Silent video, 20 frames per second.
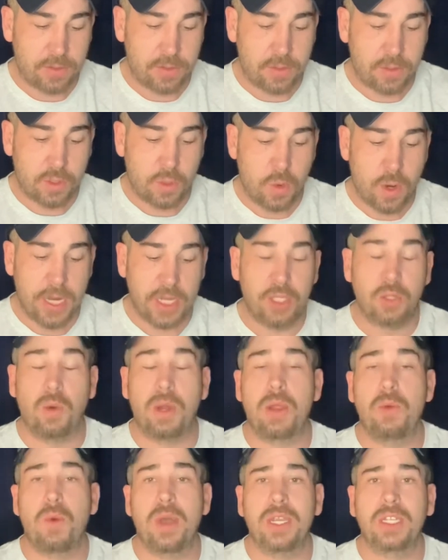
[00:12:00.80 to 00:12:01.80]

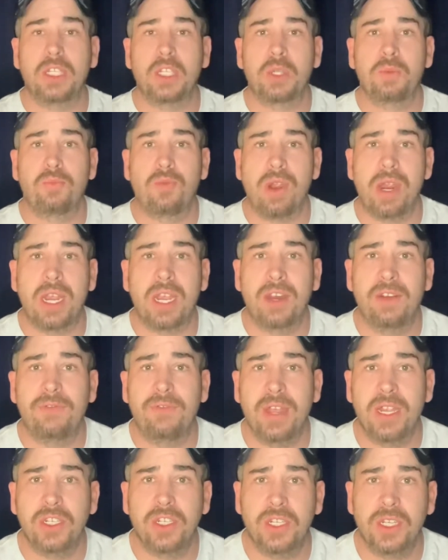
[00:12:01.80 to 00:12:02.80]
2021 Spring
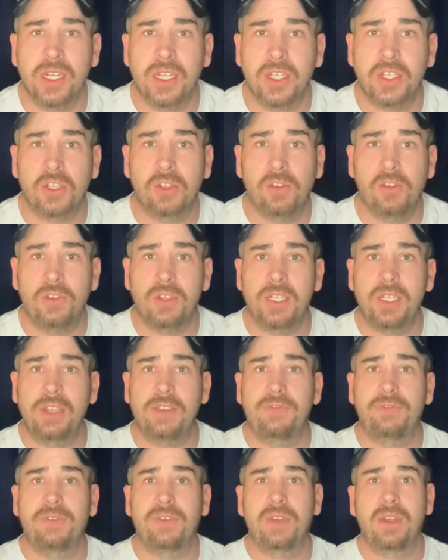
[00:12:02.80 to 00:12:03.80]
Convention
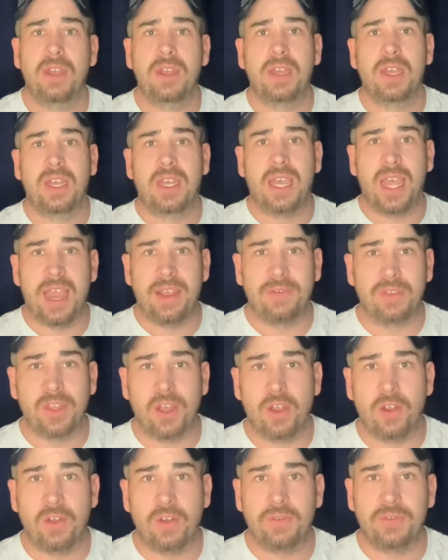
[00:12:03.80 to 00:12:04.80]
exclusive, even
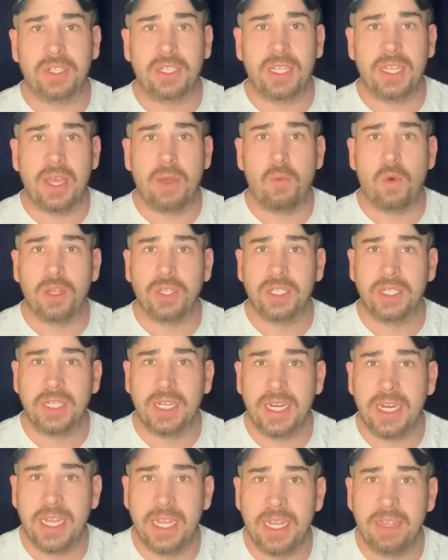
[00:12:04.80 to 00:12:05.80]
though obviously there wasn't
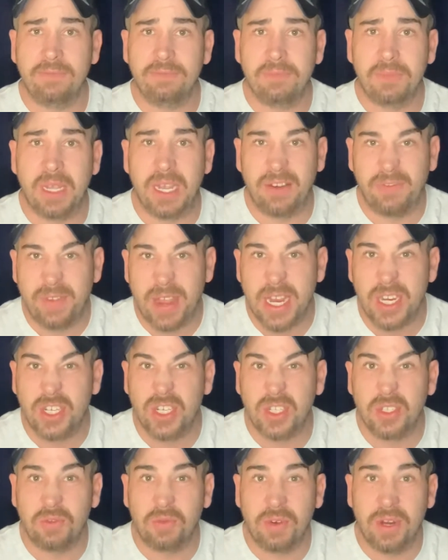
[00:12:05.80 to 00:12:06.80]
any
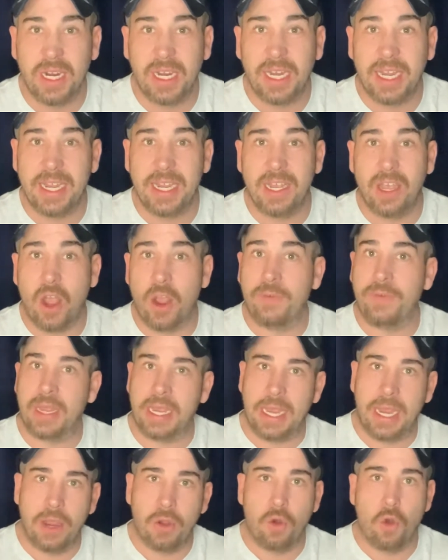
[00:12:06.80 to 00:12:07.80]
conventions really over
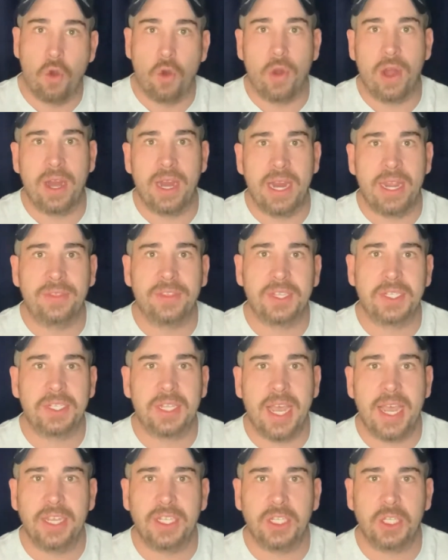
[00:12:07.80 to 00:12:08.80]
here or in the
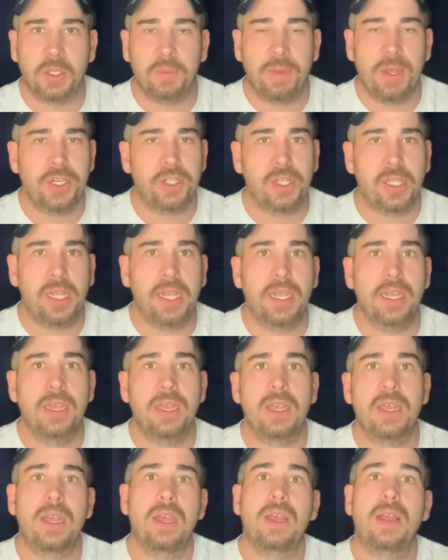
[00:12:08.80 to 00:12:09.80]
States especially.
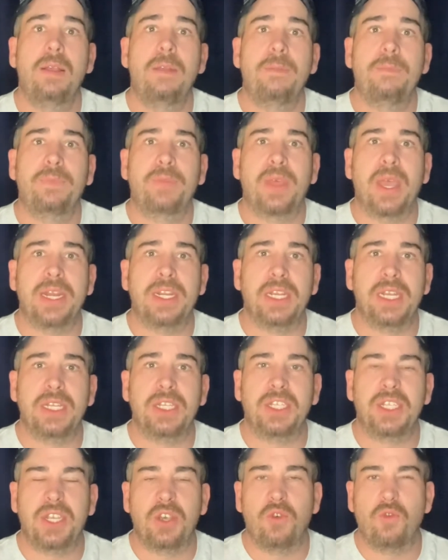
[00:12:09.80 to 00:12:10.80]
They did
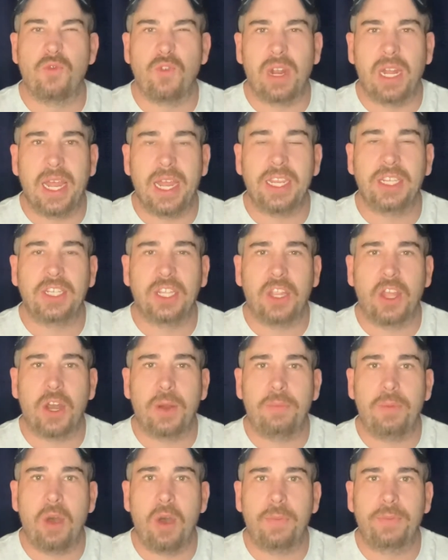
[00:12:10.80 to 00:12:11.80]
still release a lot
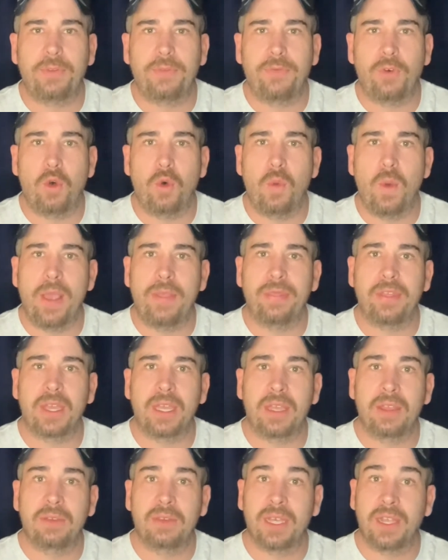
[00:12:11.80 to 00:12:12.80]
of pops for when the
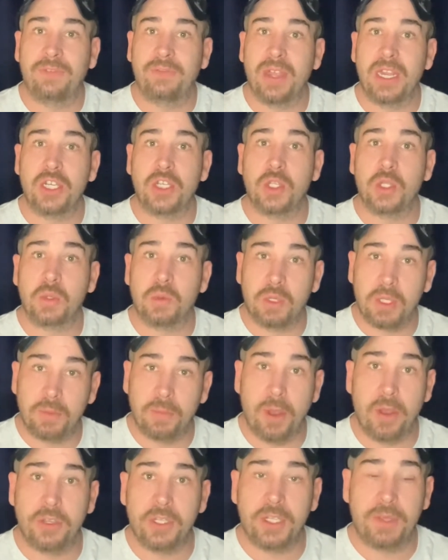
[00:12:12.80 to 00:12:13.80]
conventions were
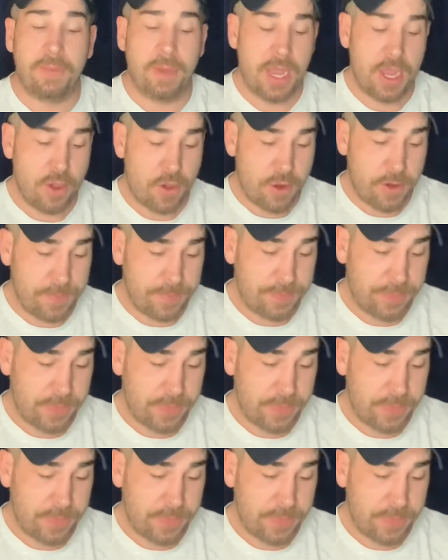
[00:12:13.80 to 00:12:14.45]
supposed to be on.